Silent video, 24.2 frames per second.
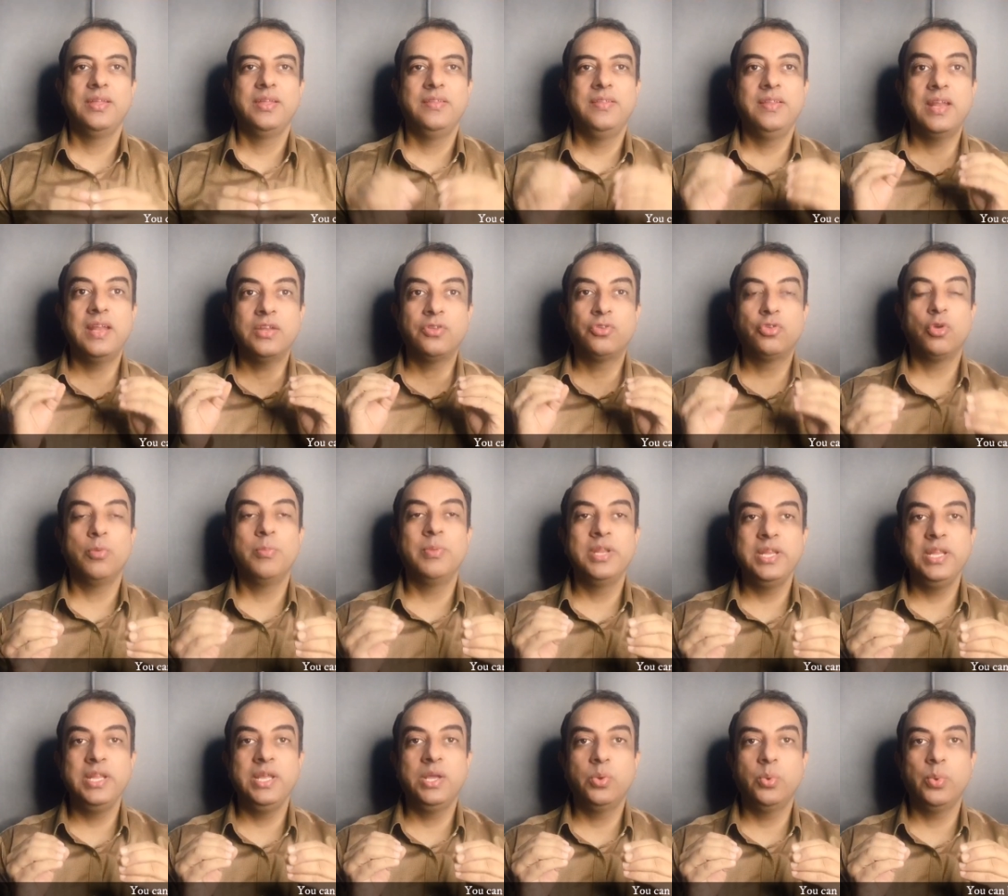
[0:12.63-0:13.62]
There are so
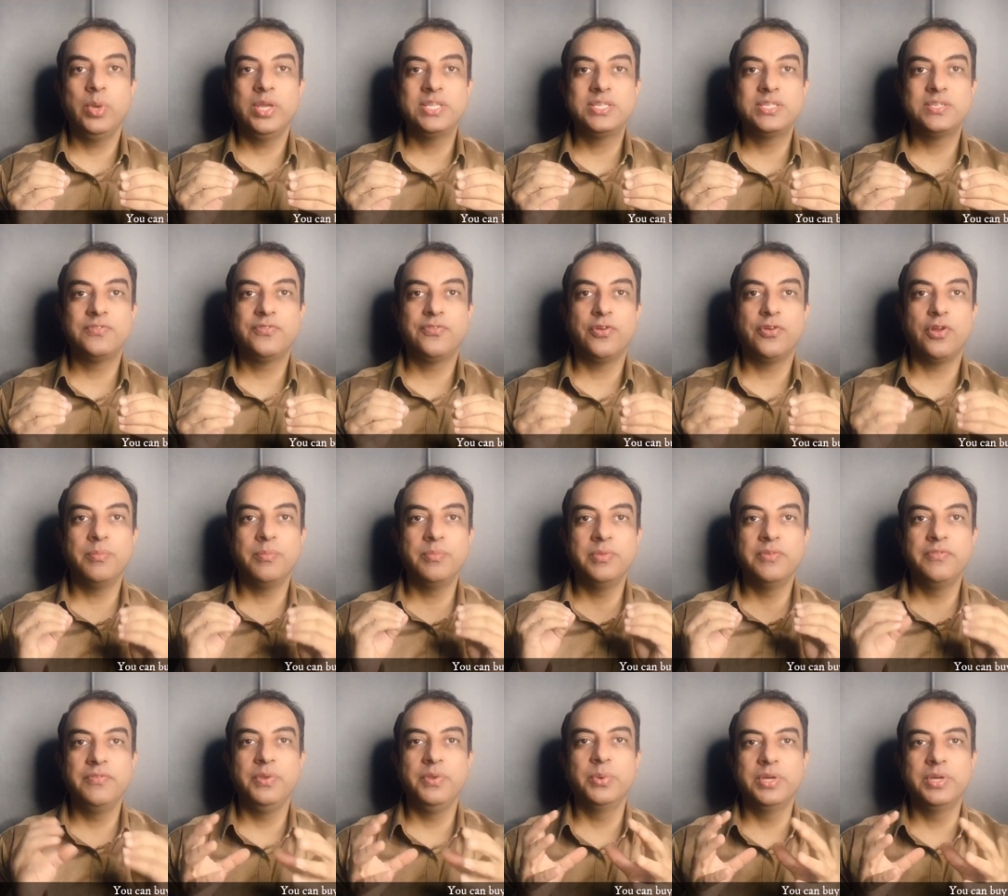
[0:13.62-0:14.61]
many requests from
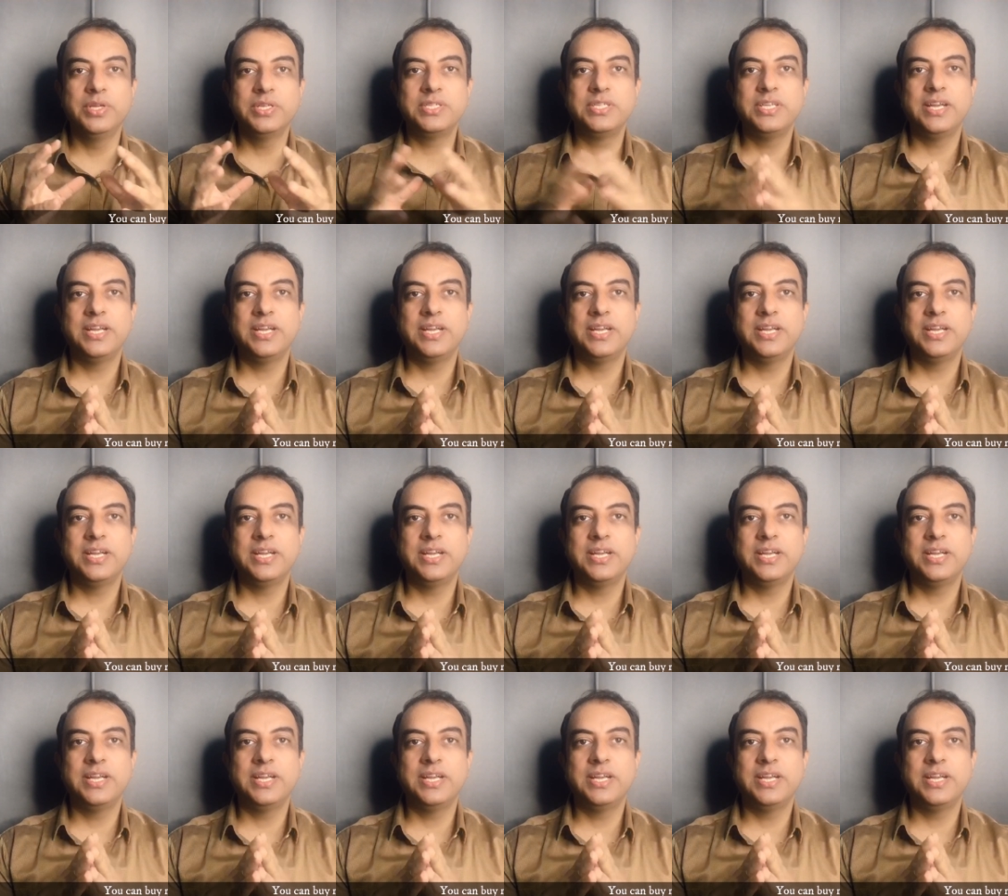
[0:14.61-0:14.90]
the viewers